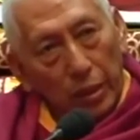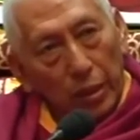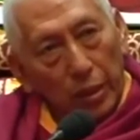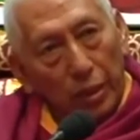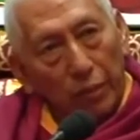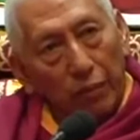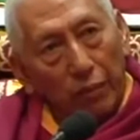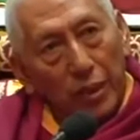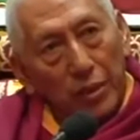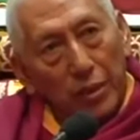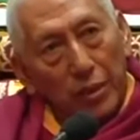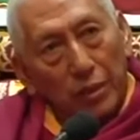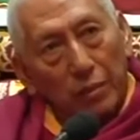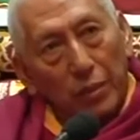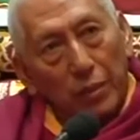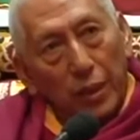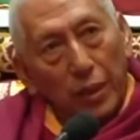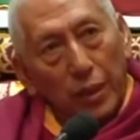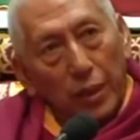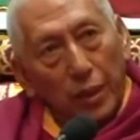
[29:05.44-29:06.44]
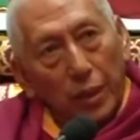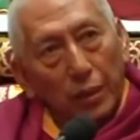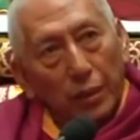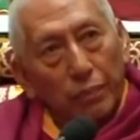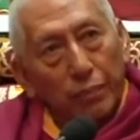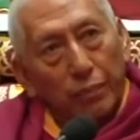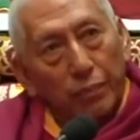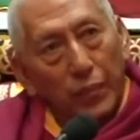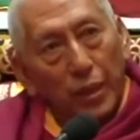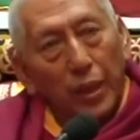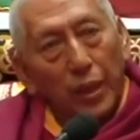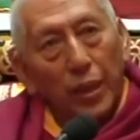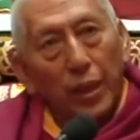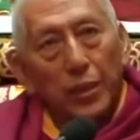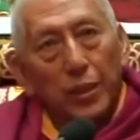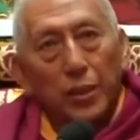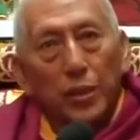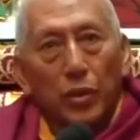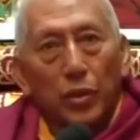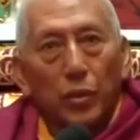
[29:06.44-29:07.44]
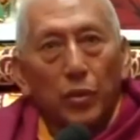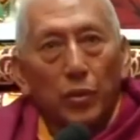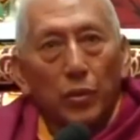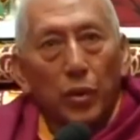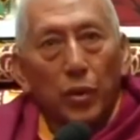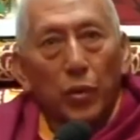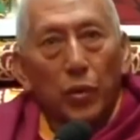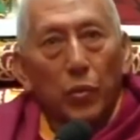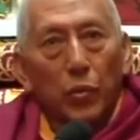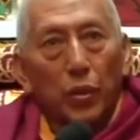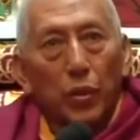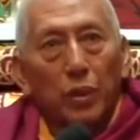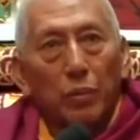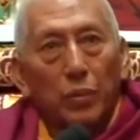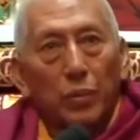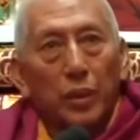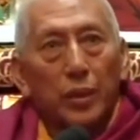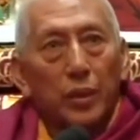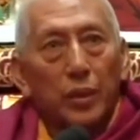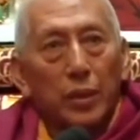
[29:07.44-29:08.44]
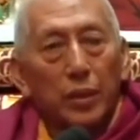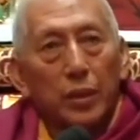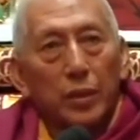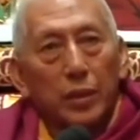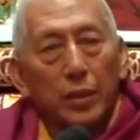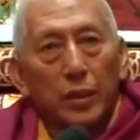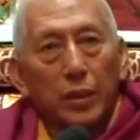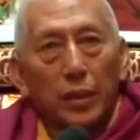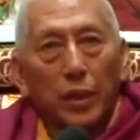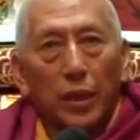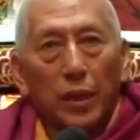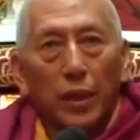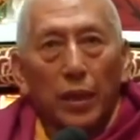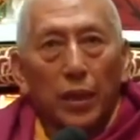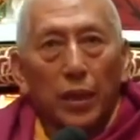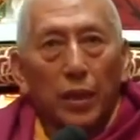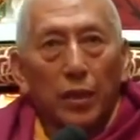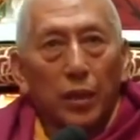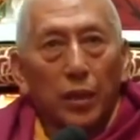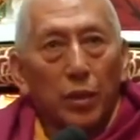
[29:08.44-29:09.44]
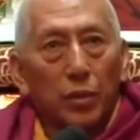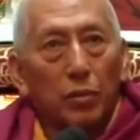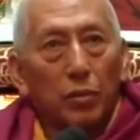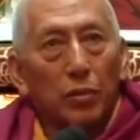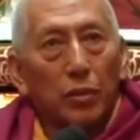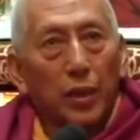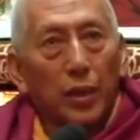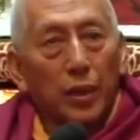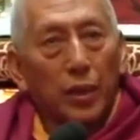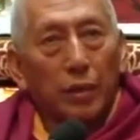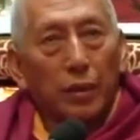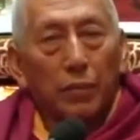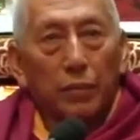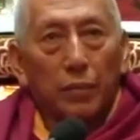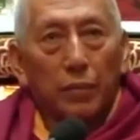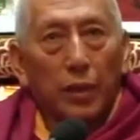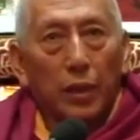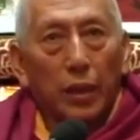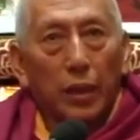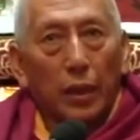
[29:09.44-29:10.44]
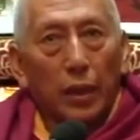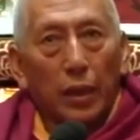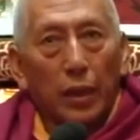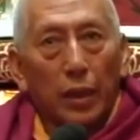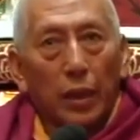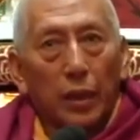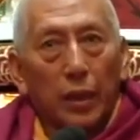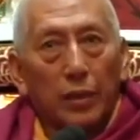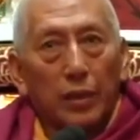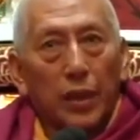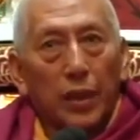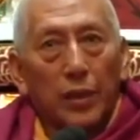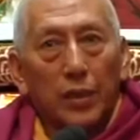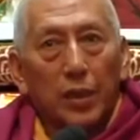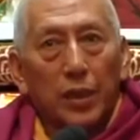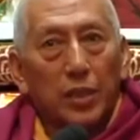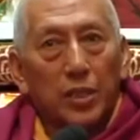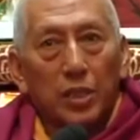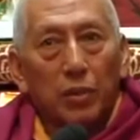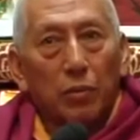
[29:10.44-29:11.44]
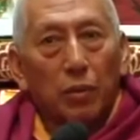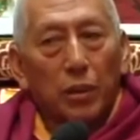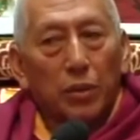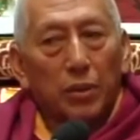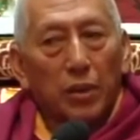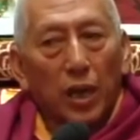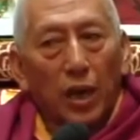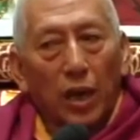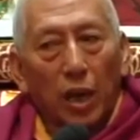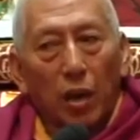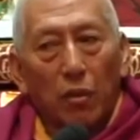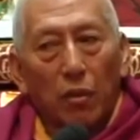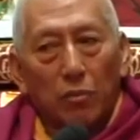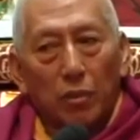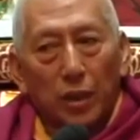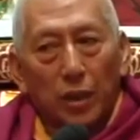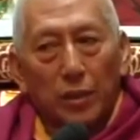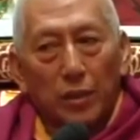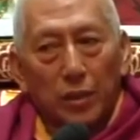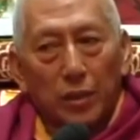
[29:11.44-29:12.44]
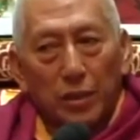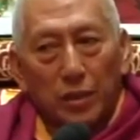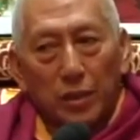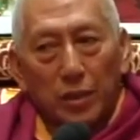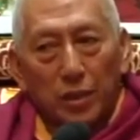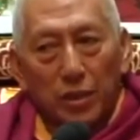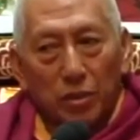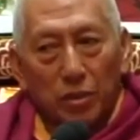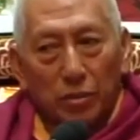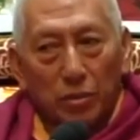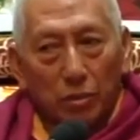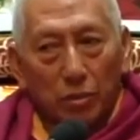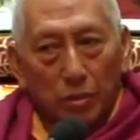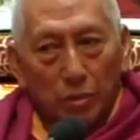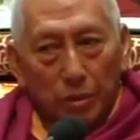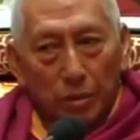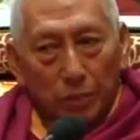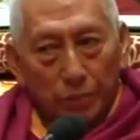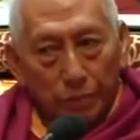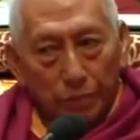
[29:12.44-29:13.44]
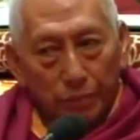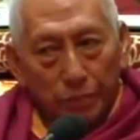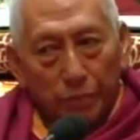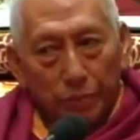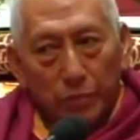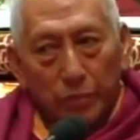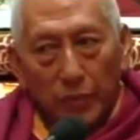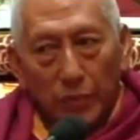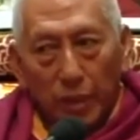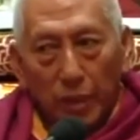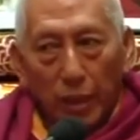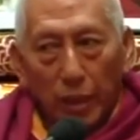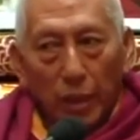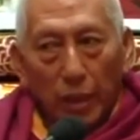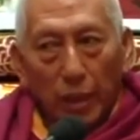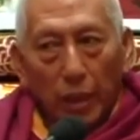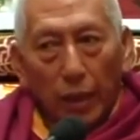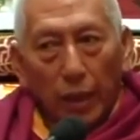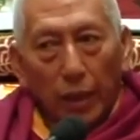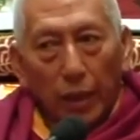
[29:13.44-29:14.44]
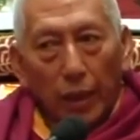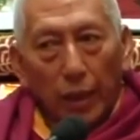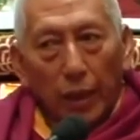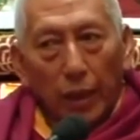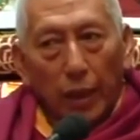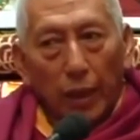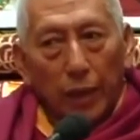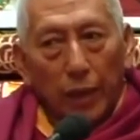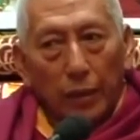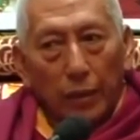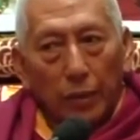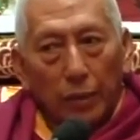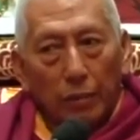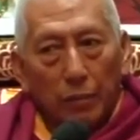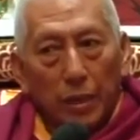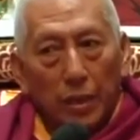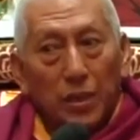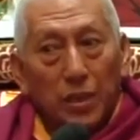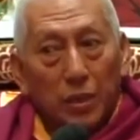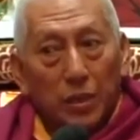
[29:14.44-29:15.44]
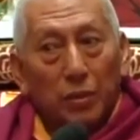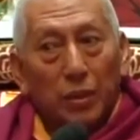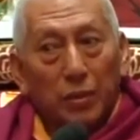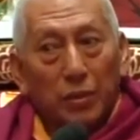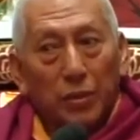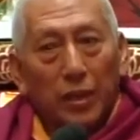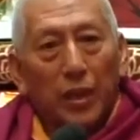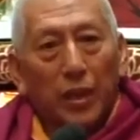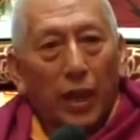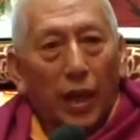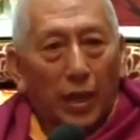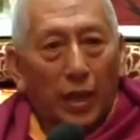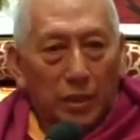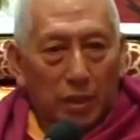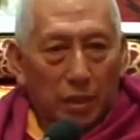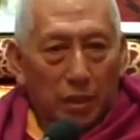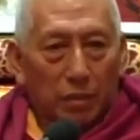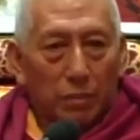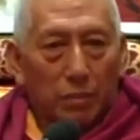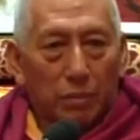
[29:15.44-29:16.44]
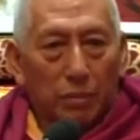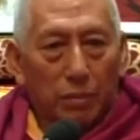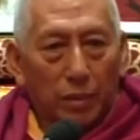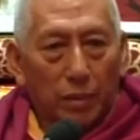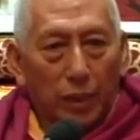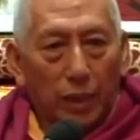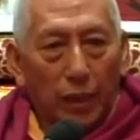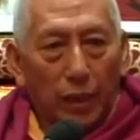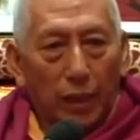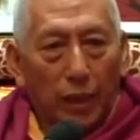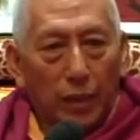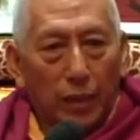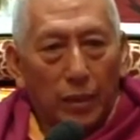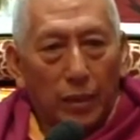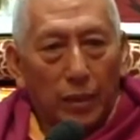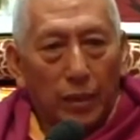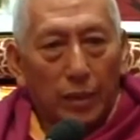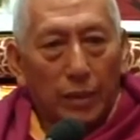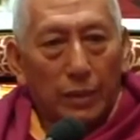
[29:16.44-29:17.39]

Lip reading: invited by the late Queen Mother in the UK, at that time she was around 100 years old, and but she was very active and